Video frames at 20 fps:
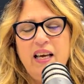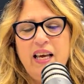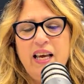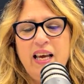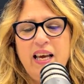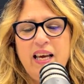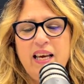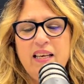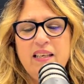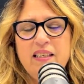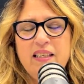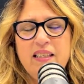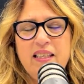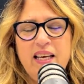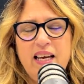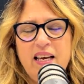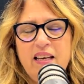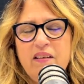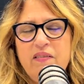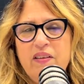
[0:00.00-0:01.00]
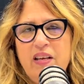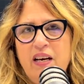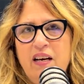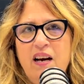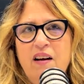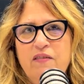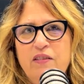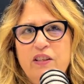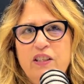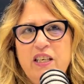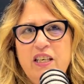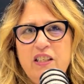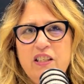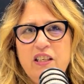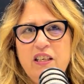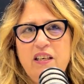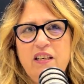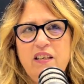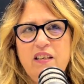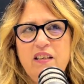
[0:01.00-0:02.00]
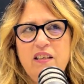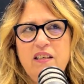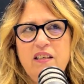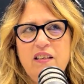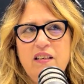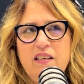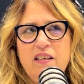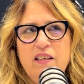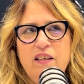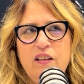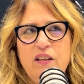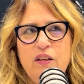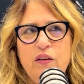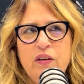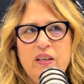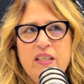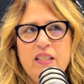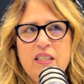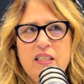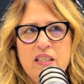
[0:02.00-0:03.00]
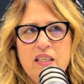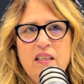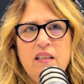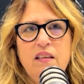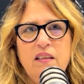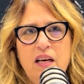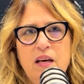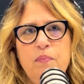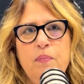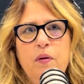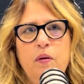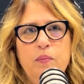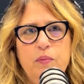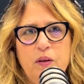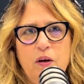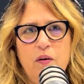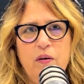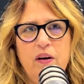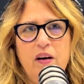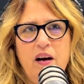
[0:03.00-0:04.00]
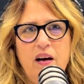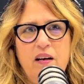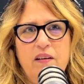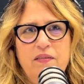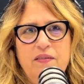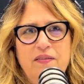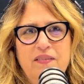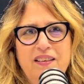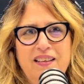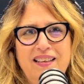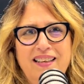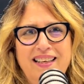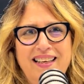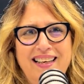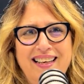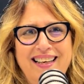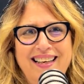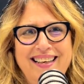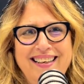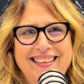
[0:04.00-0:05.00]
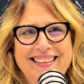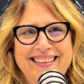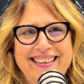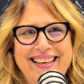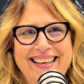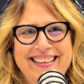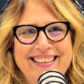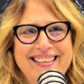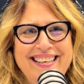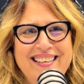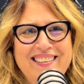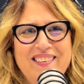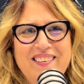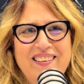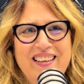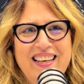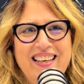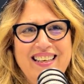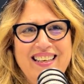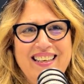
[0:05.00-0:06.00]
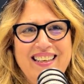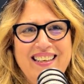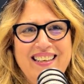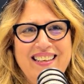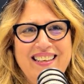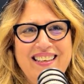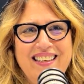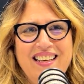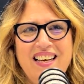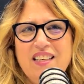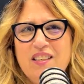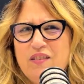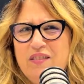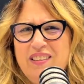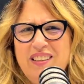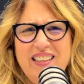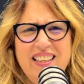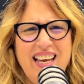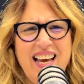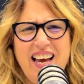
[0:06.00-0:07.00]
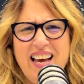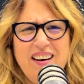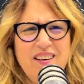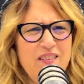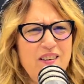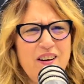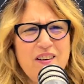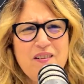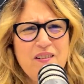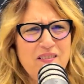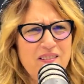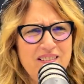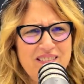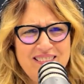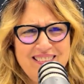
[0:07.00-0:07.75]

And at the end of that conversation, you can see the light bulbs going off. And kids are like, gosh, really? Yeah, I don't know.